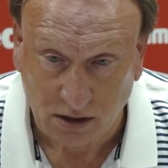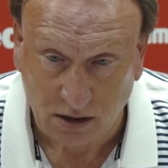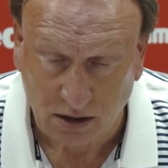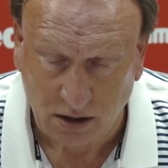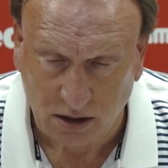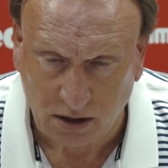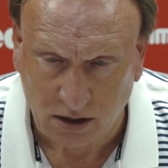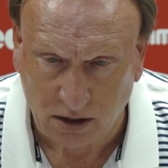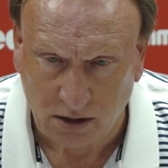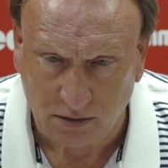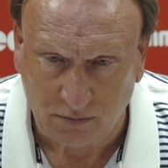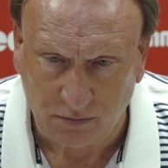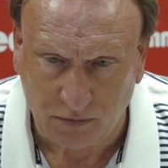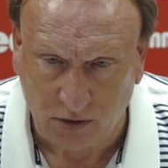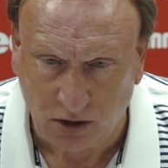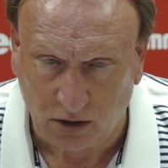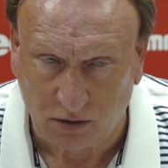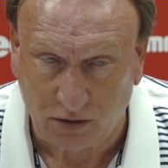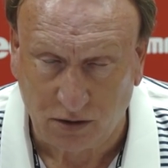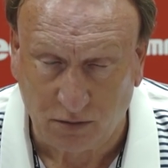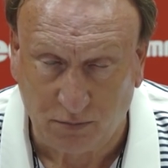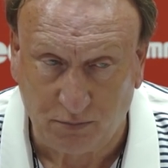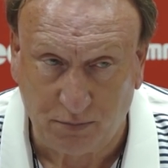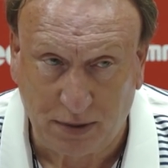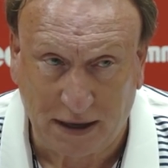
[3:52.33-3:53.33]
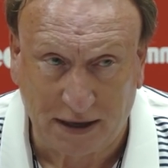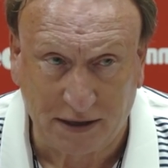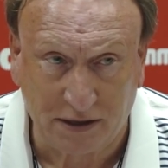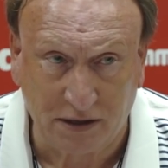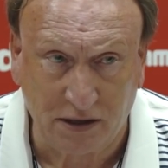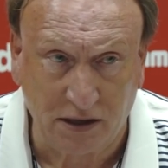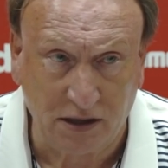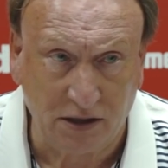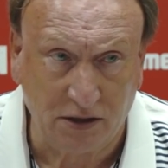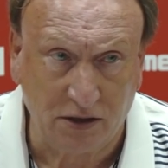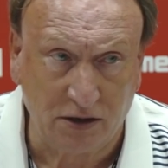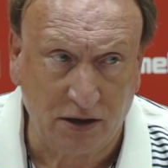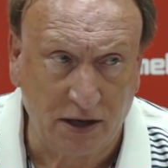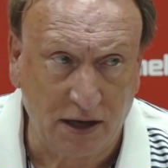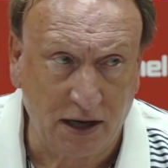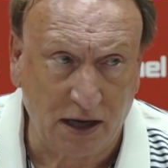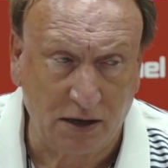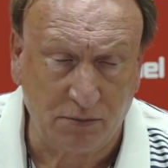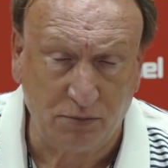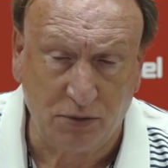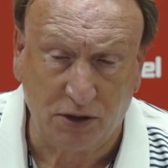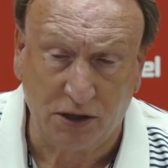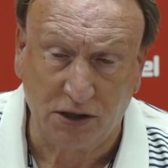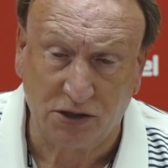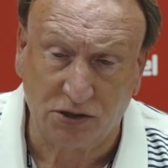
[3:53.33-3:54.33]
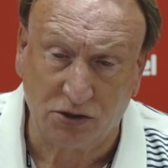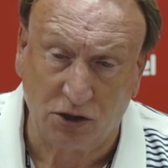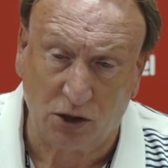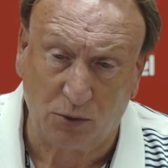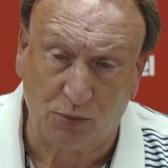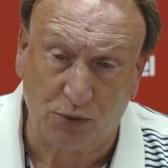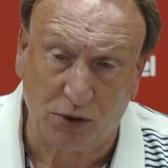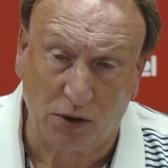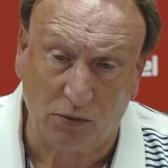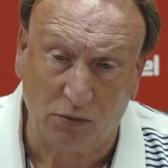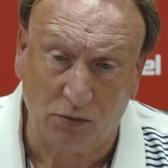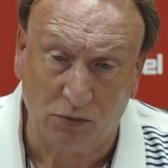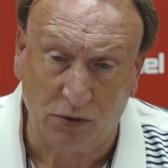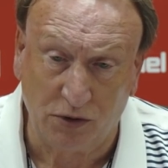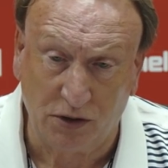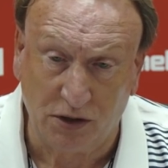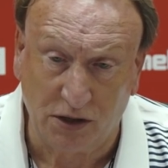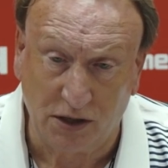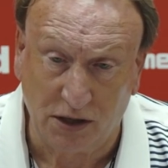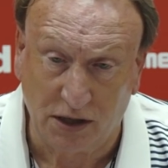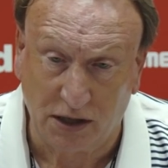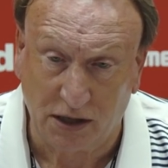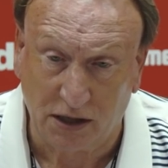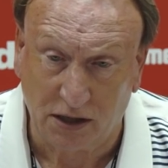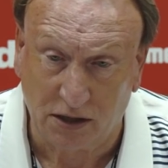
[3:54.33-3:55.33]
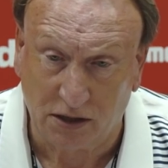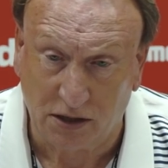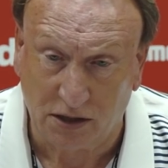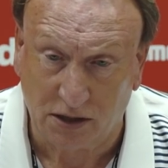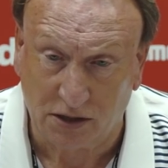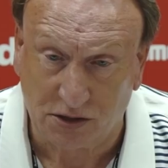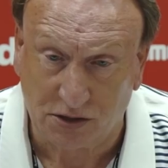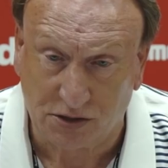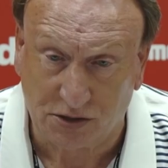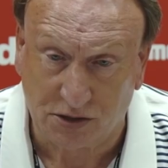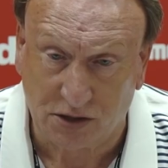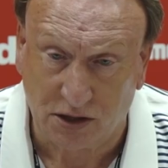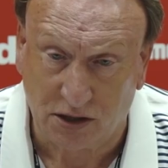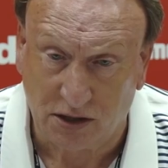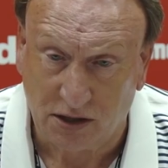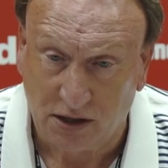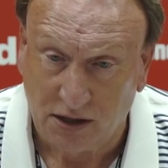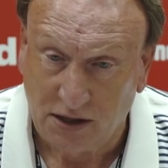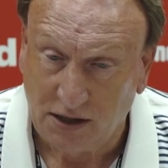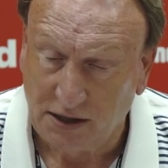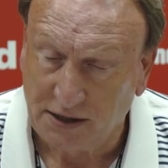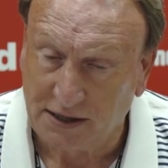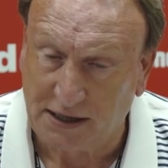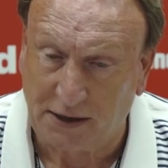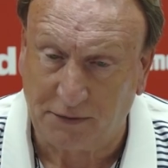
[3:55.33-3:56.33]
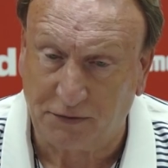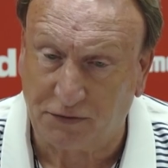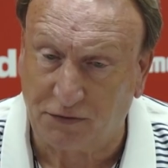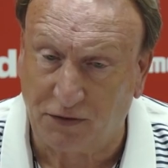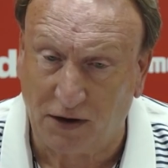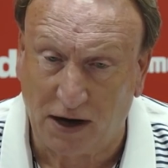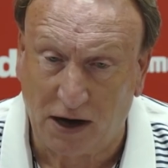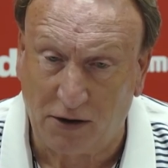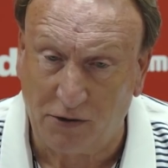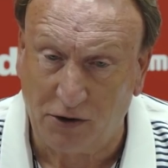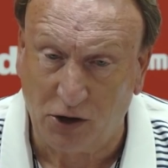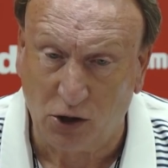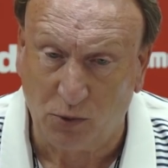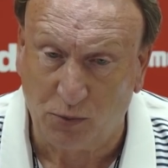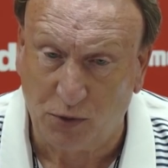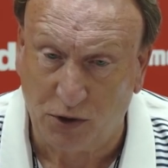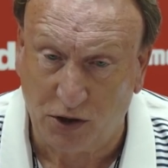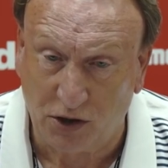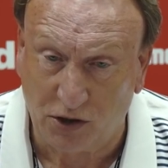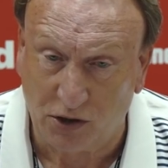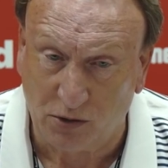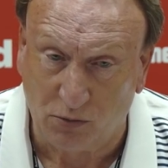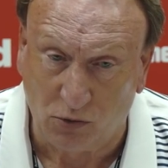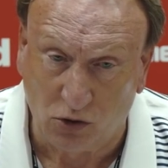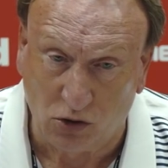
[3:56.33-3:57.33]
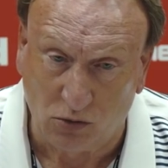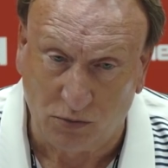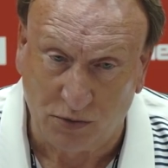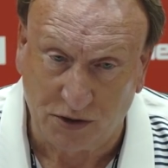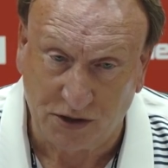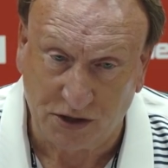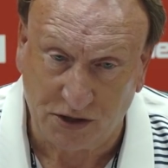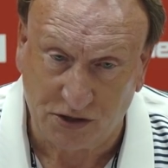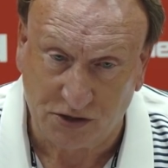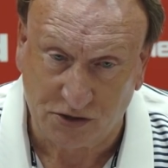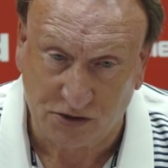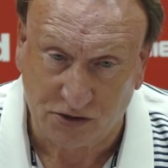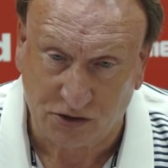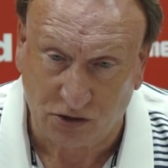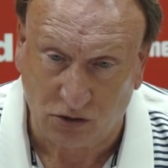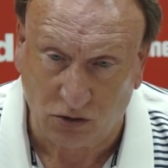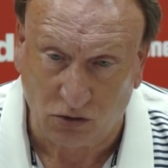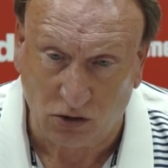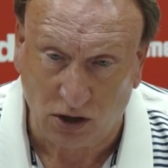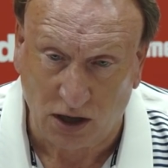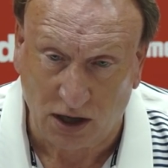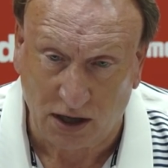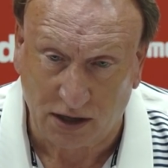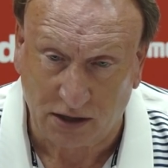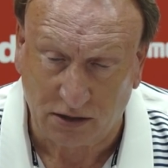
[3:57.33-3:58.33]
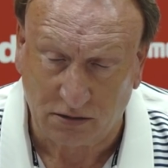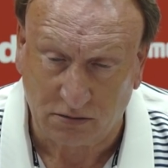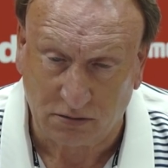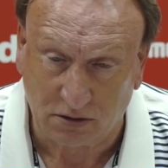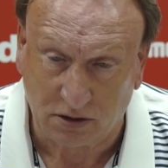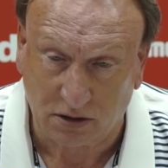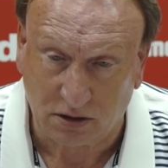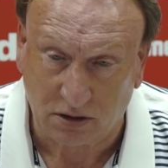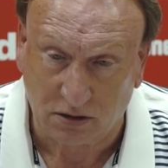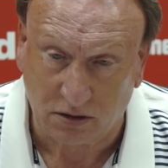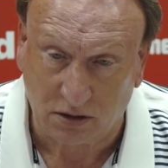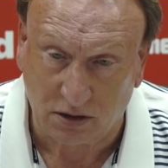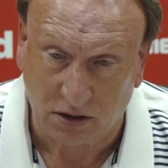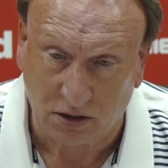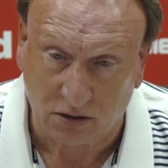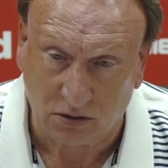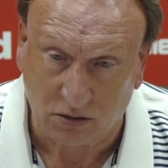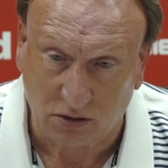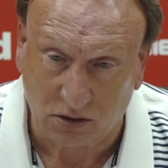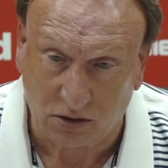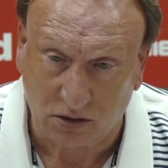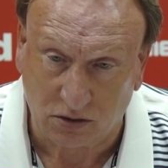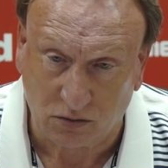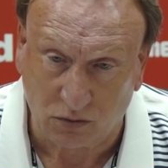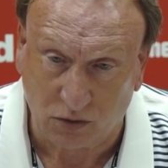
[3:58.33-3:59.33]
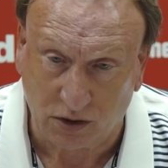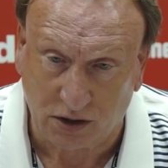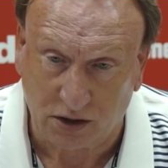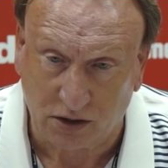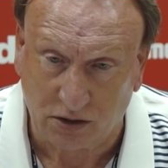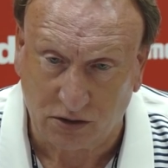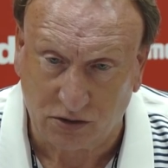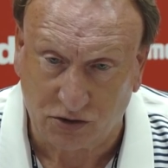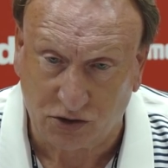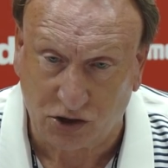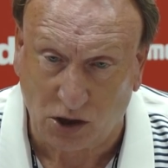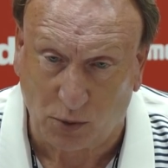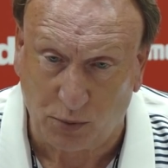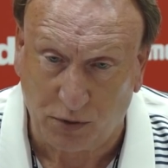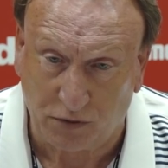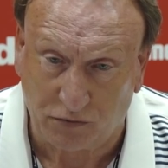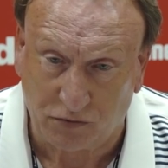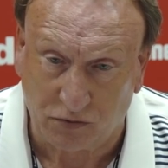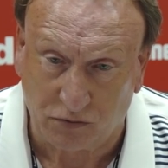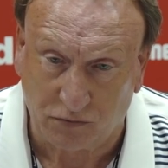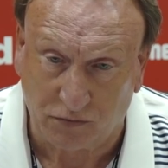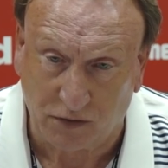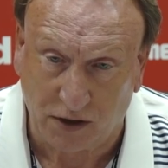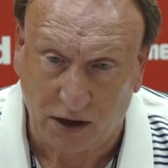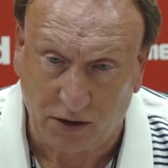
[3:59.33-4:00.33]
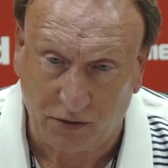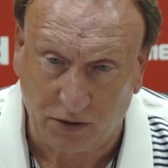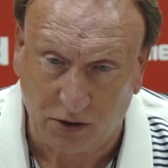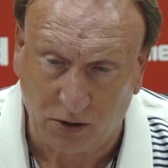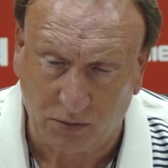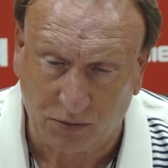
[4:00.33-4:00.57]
Uh, not the bad knee that he had, but he's got a problem with the knee, and it uh, keeps flaring up. And at the moment, it doesn't look like that we can stop it from flaring